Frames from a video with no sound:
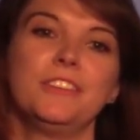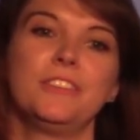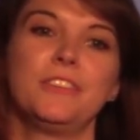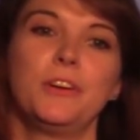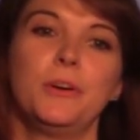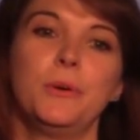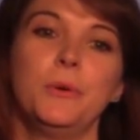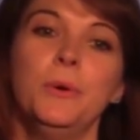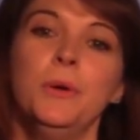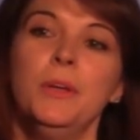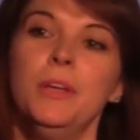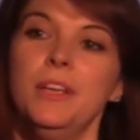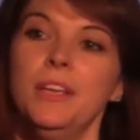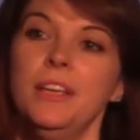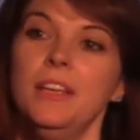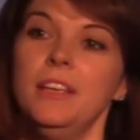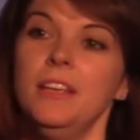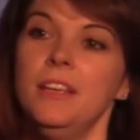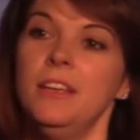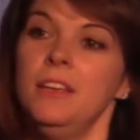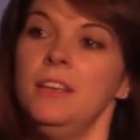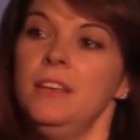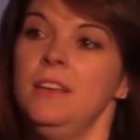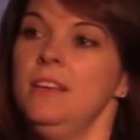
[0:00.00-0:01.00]
So
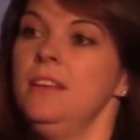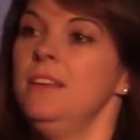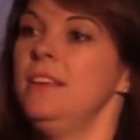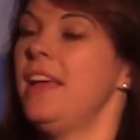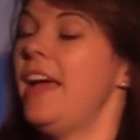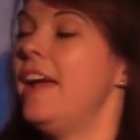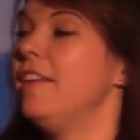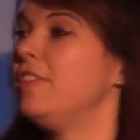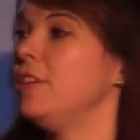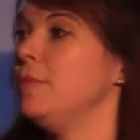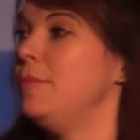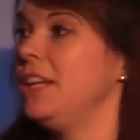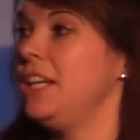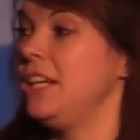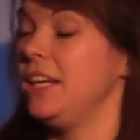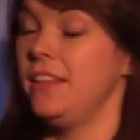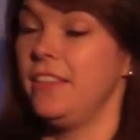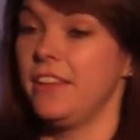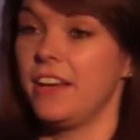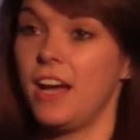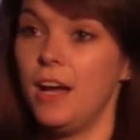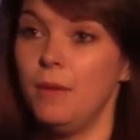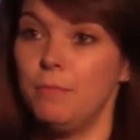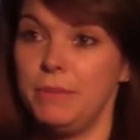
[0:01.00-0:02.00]
everybody
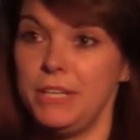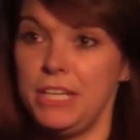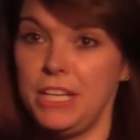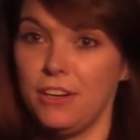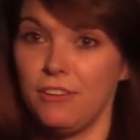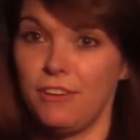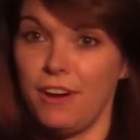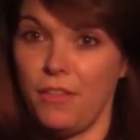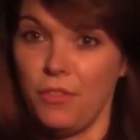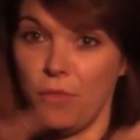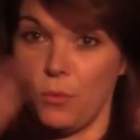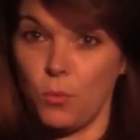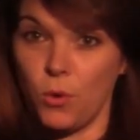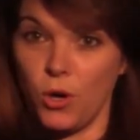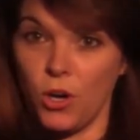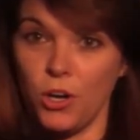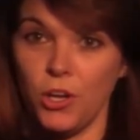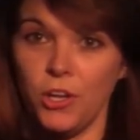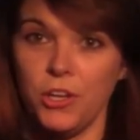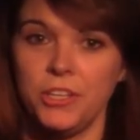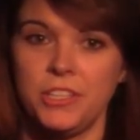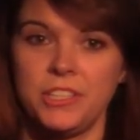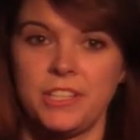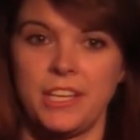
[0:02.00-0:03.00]
in the company around the
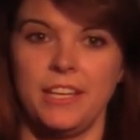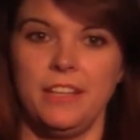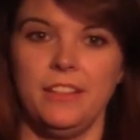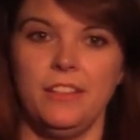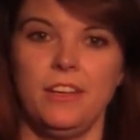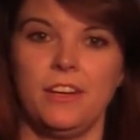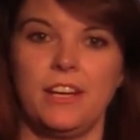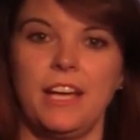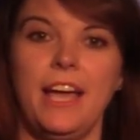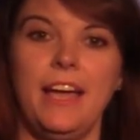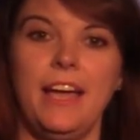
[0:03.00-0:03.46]
world can look